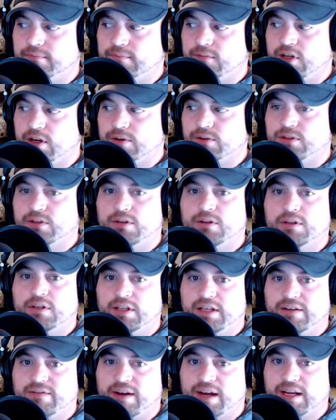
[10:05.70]
goes to the
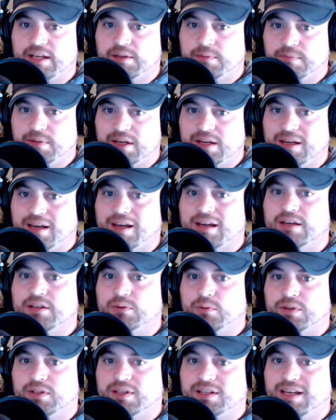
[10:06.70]
Levites
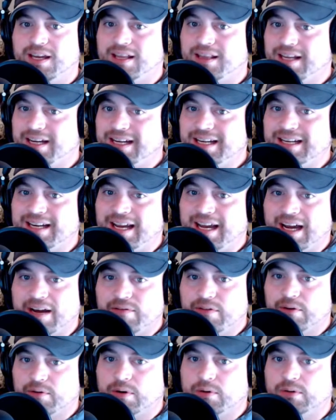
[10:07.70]
because, once again, they didn't
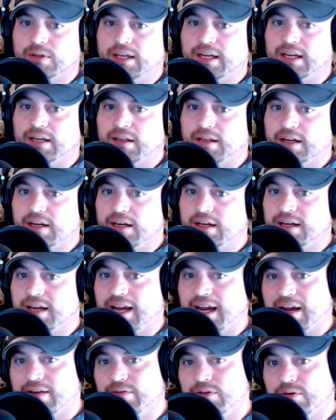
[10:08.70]
have their own land. They didn't
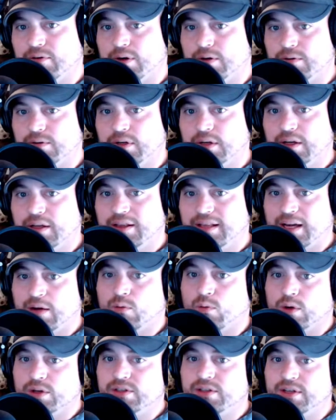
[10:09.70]
have their own. That
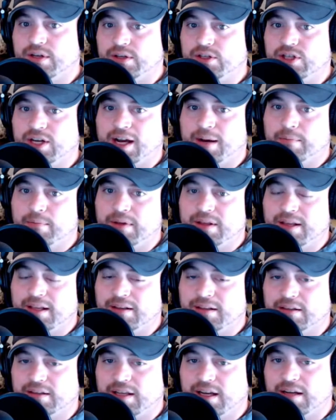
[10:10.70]
was their job. And
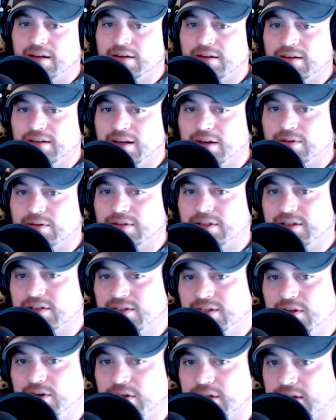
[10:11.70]
then and now
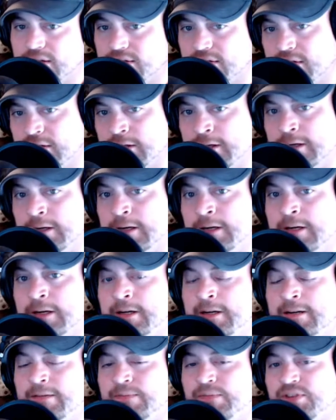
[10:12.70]
consider this:
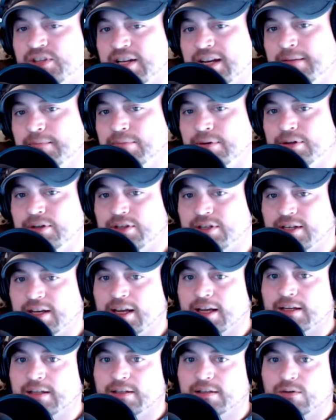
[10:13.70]

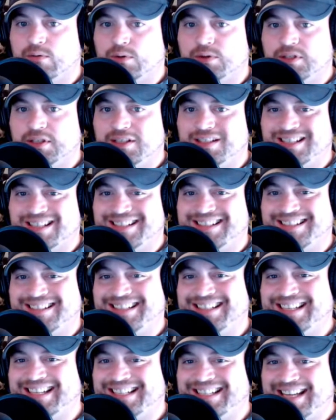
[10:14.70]
10% was
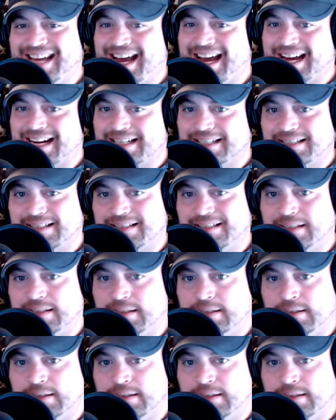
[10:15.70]
essentially a tax.